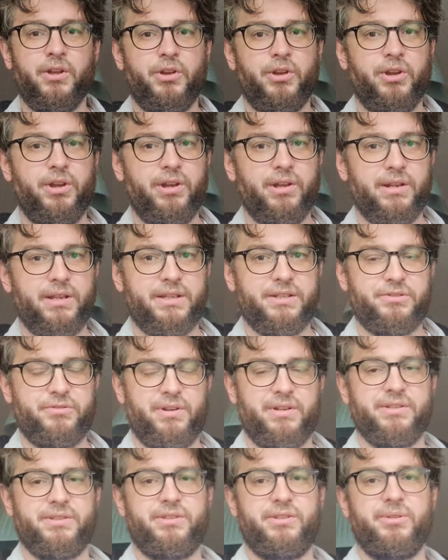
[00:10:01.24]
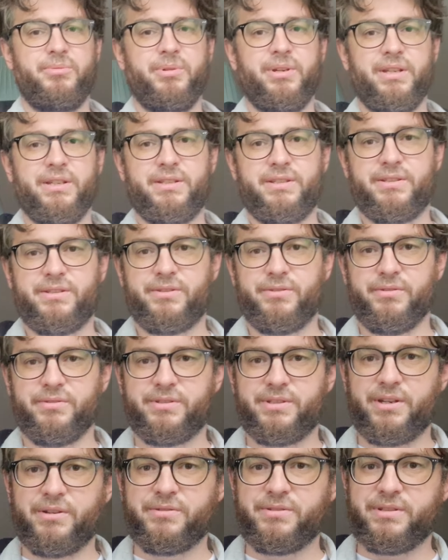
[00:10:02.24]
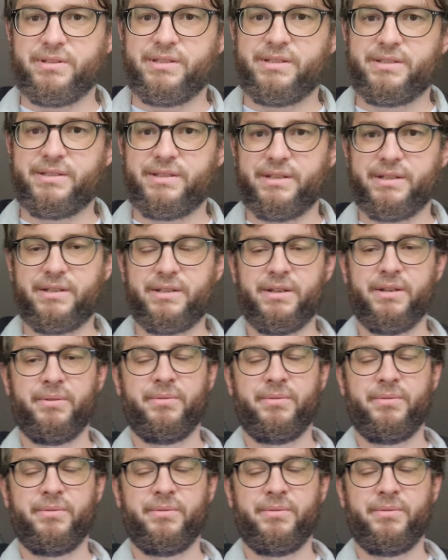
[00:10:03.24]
early transhumanist sort of socialistic